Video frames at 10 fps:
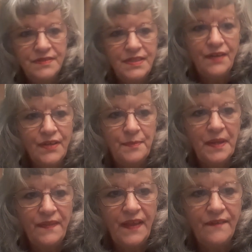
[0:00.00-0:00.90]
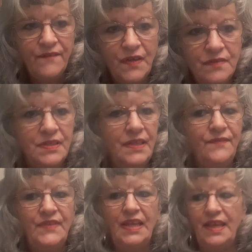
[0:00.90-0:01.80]
Sorry about that, folks. I'll
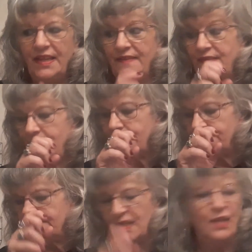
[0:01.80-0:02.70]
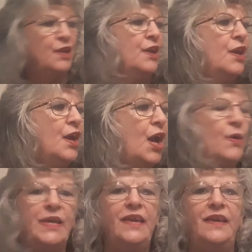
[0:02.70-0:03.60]
have to edit that.
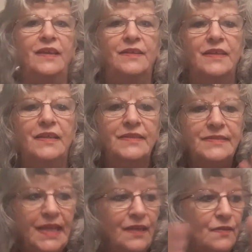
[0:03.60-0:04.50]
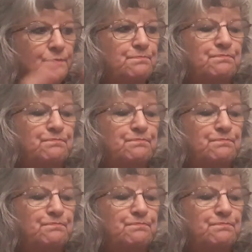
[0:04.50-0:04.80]
Okay, now,